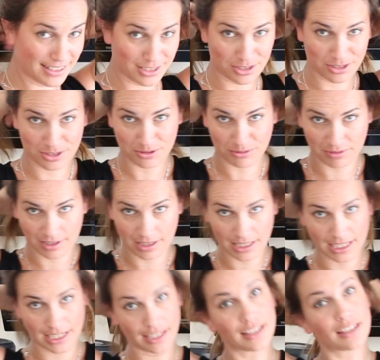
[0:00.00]
Just don't
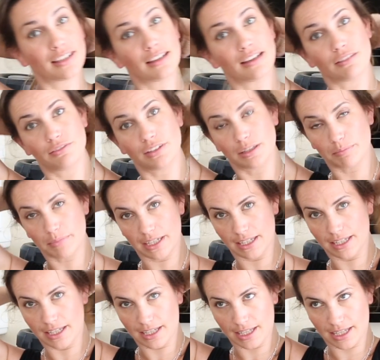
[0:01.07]
like having
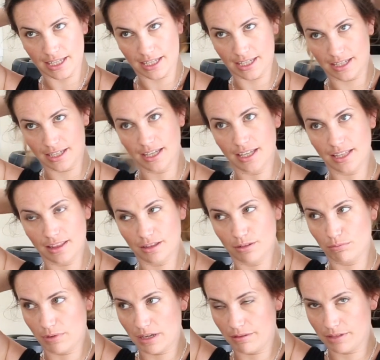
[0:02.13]
my hair in
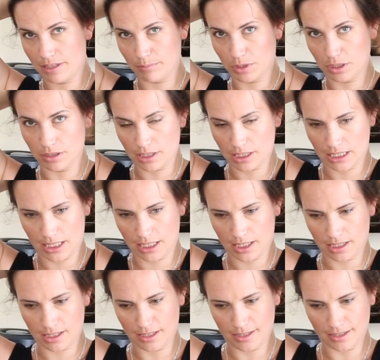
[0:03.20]
the way when I'm
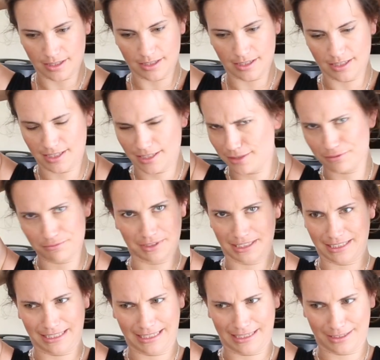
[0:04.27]
cooking, and I don't want
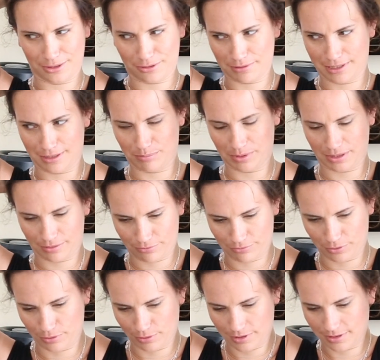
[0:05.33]
any hair to end up in the
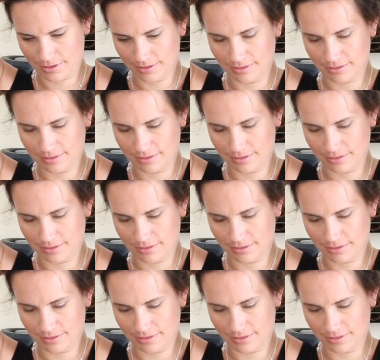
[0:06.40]
food.